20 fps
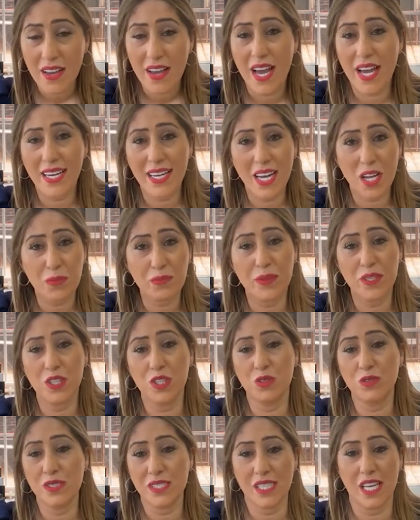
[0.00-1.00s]
and helping
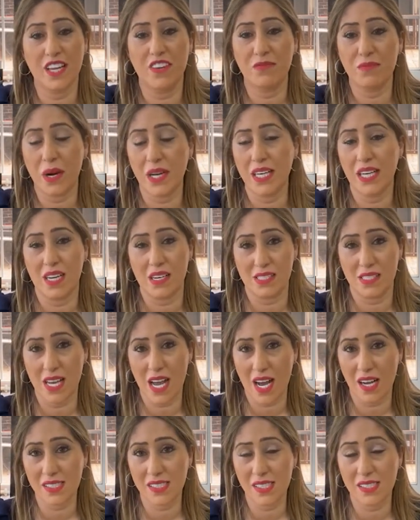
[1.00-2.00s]
you save money on
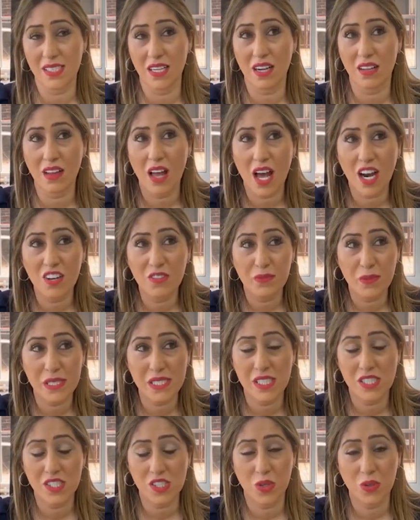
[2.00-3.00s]
taxes. And a lot of
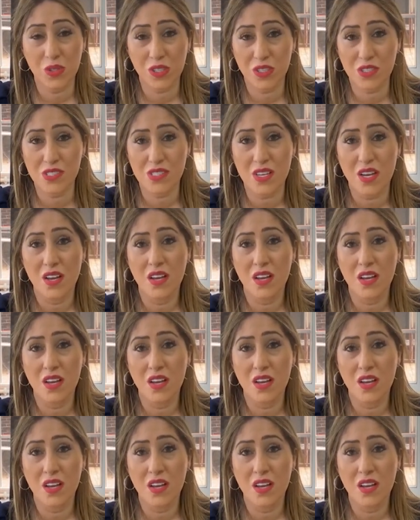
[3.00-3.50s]
business owners